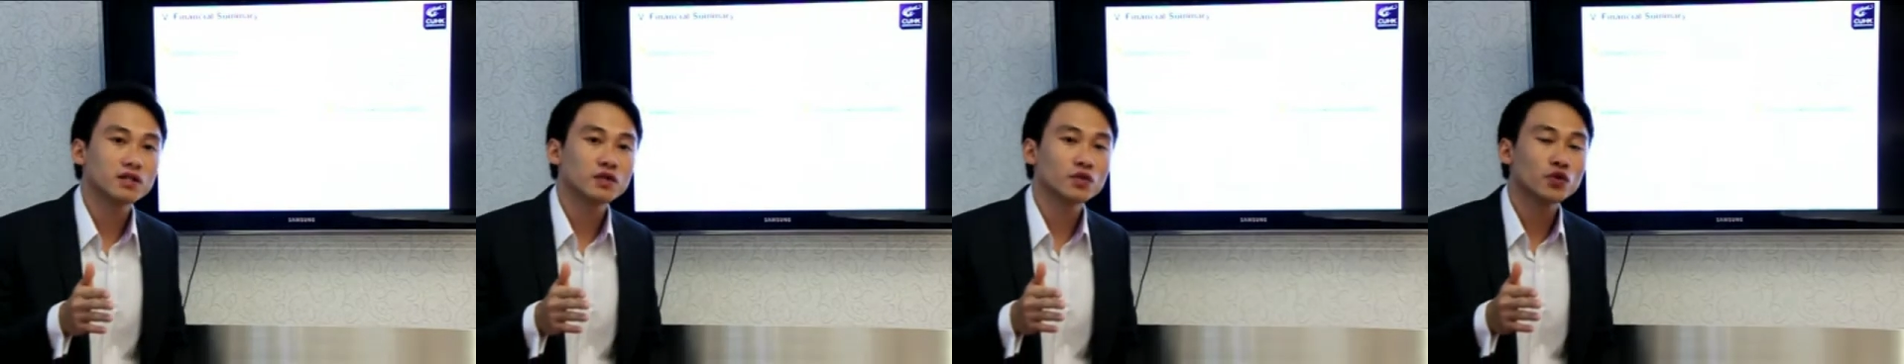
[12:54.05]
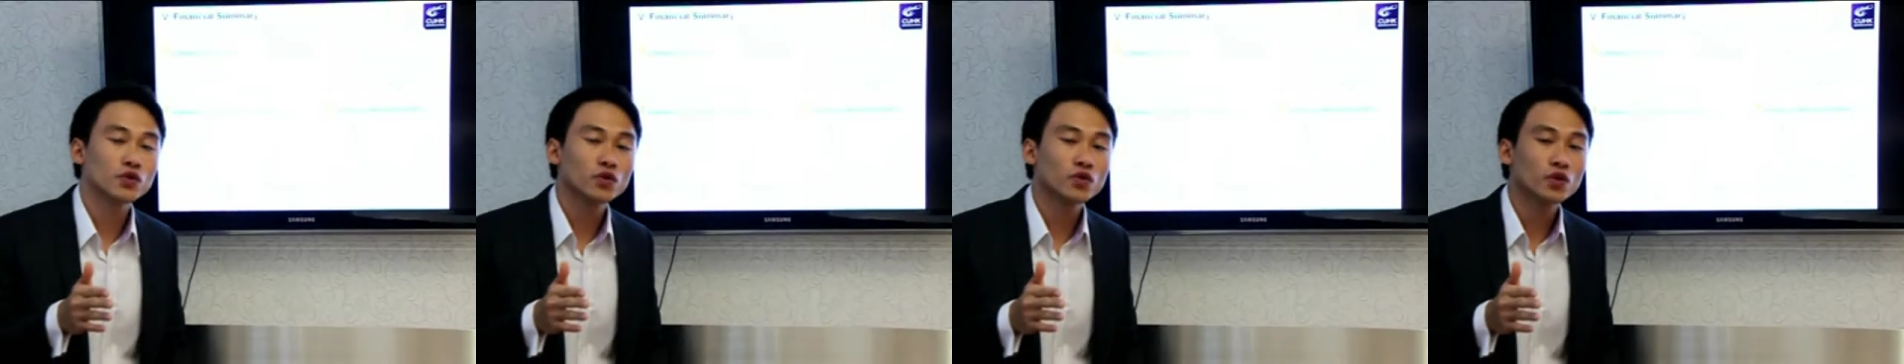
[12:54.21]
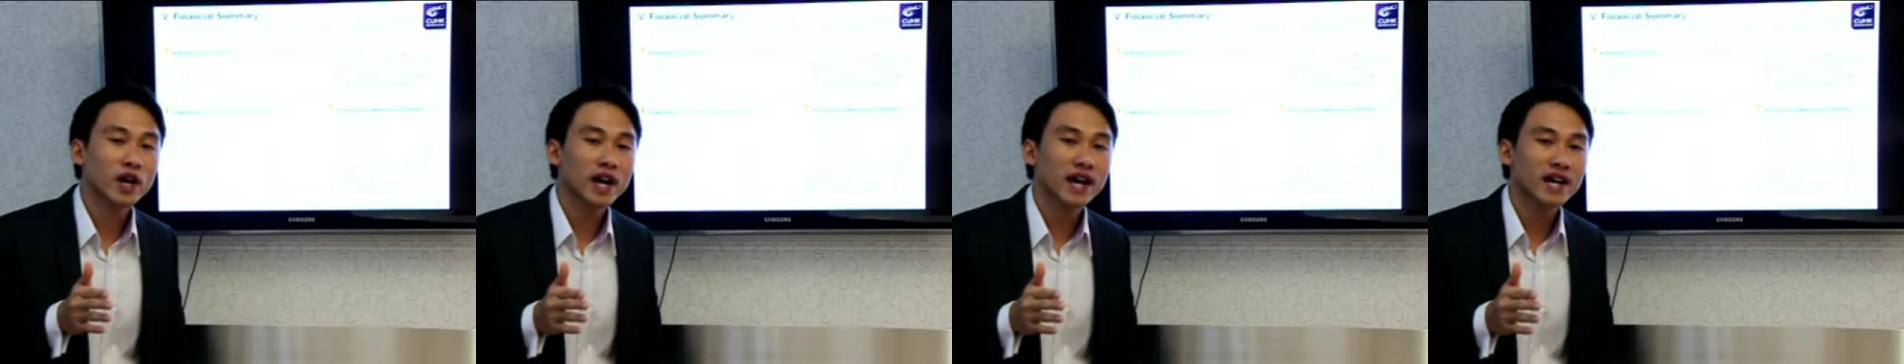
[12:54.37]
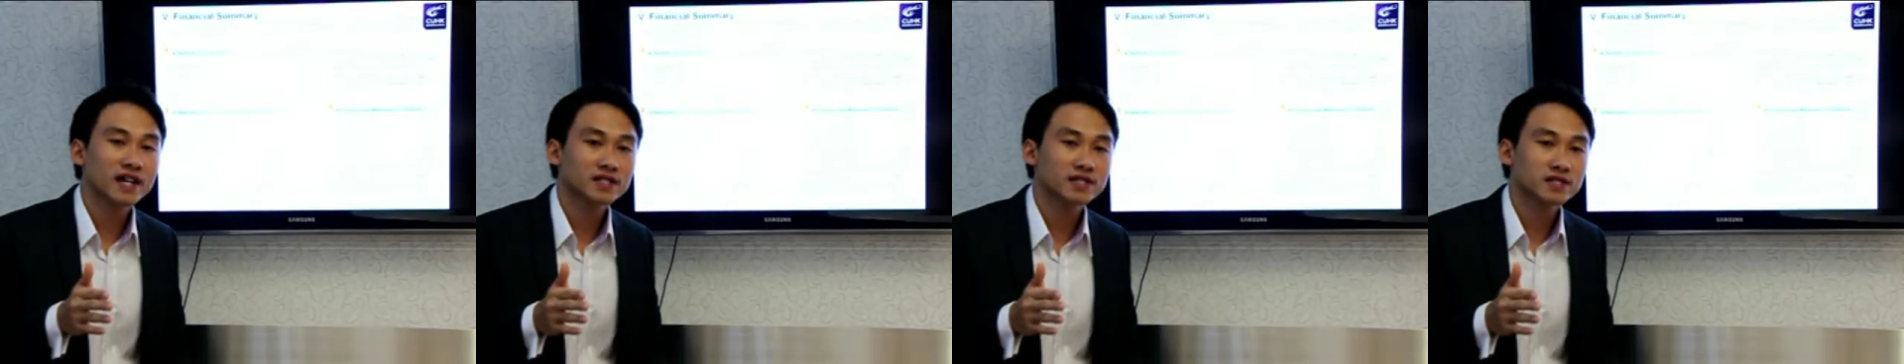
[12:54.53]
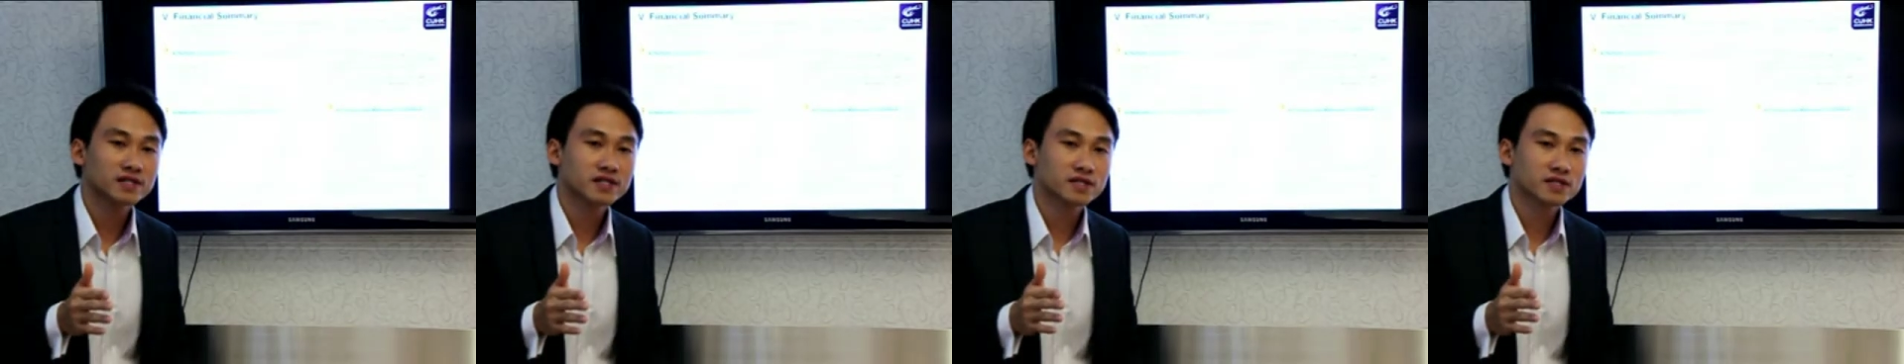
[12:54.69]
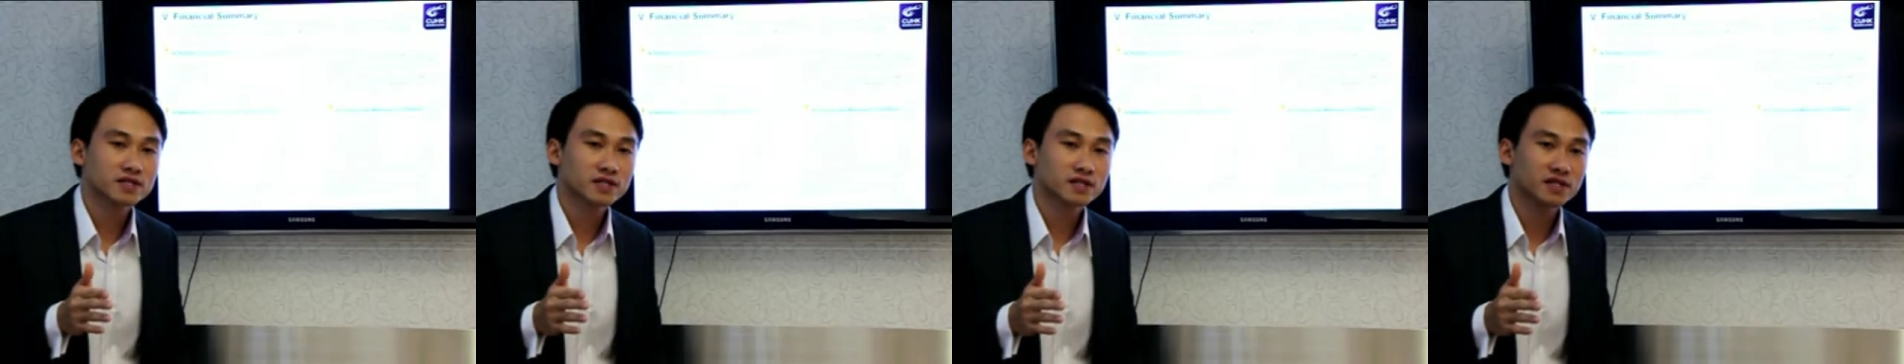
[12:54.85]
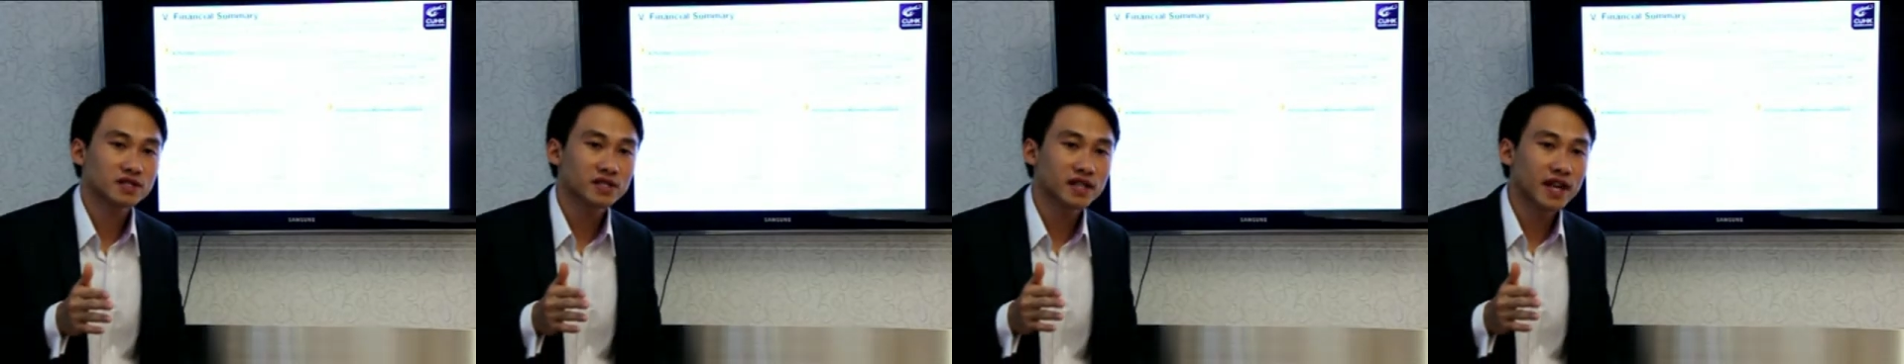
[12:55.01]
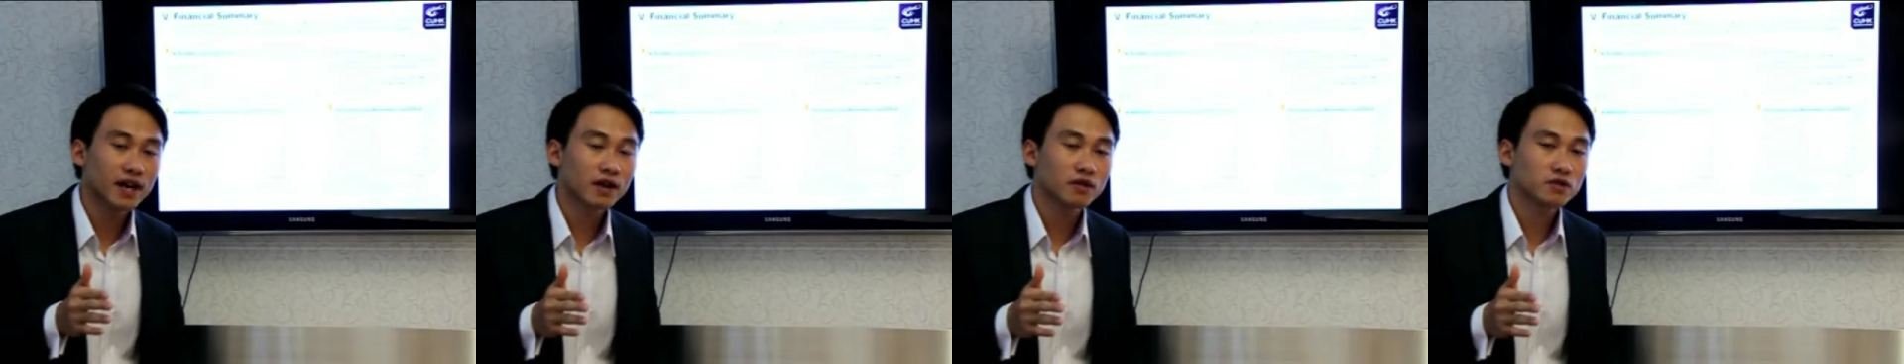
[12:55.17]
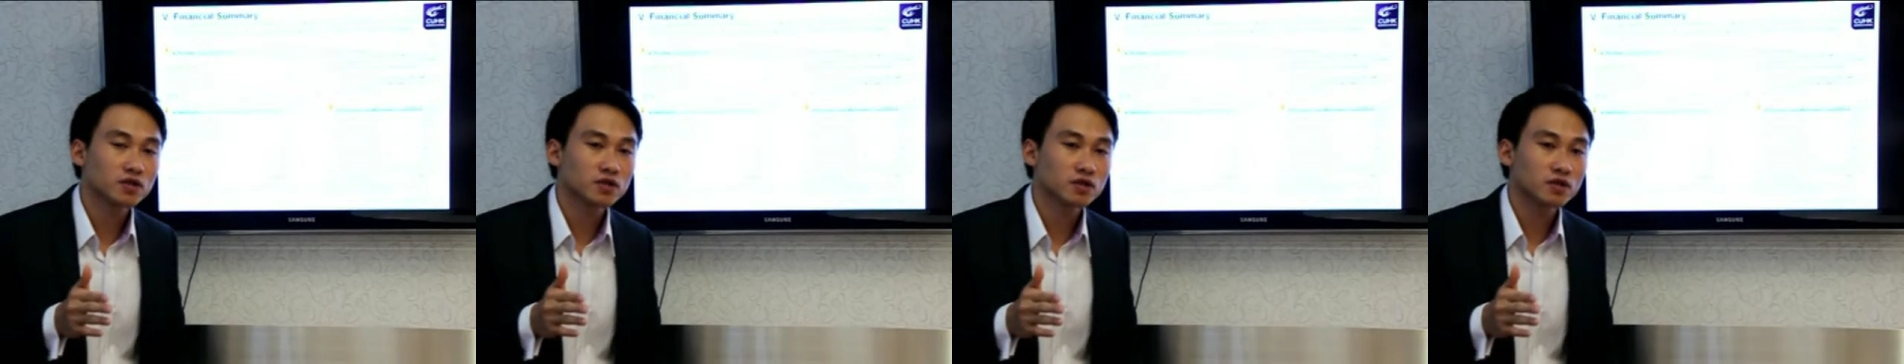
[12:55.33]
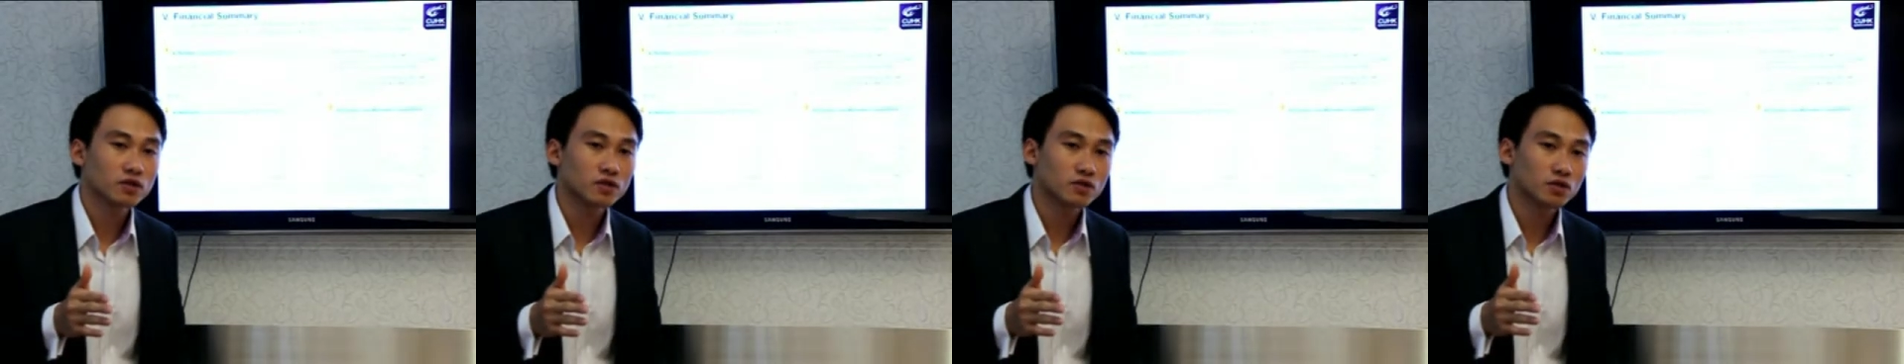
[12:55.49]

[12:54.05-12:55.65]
US sales